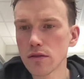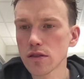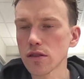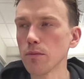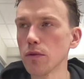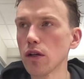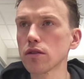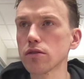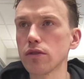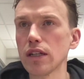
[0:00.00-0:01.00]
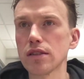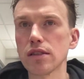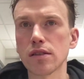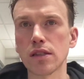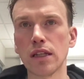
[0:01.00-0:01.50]
some longer
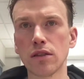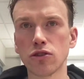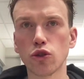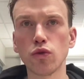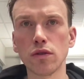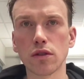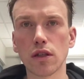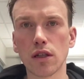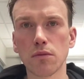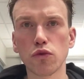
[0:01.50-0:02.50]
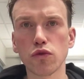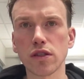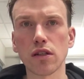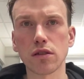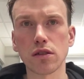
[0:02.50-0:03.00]
races in June.
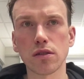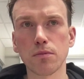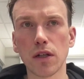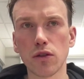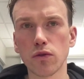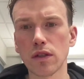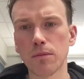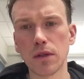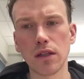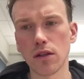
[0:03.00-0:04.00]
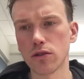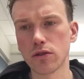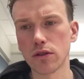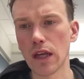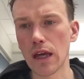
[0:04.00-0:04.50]
Mozart by UTMB
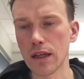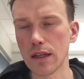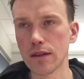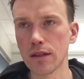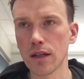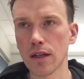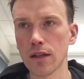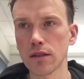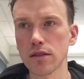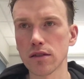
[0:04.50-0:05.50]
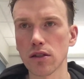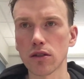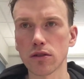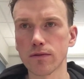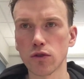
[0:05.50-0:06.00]
100K in the
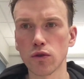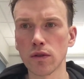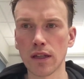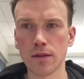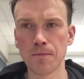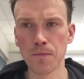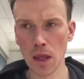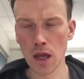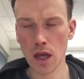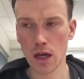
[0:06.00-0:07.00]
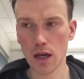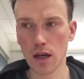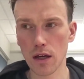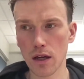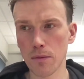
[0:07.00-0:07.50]
start of June, and
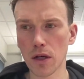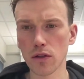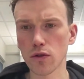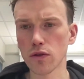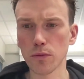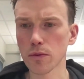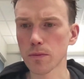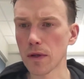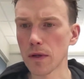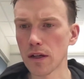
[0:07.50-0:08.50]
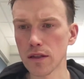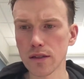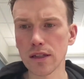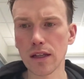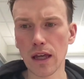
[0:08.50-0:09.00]
Marathon de Mont Blanc
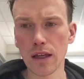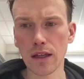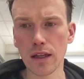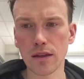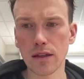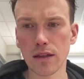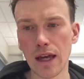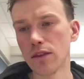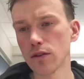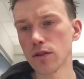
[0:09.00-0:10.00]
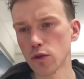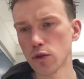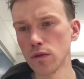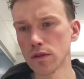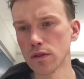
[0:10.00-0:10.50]
90K in the end of
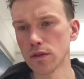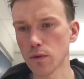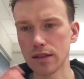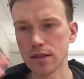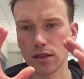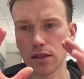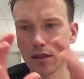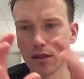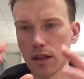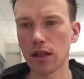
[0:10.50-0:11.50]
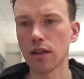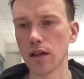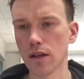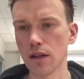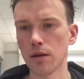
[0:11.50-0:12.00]
June. So that's like
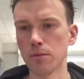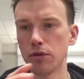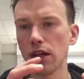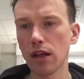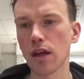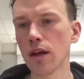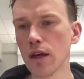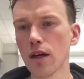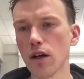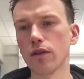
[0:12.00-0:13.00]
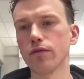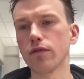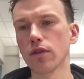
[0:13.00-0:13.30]
a brick of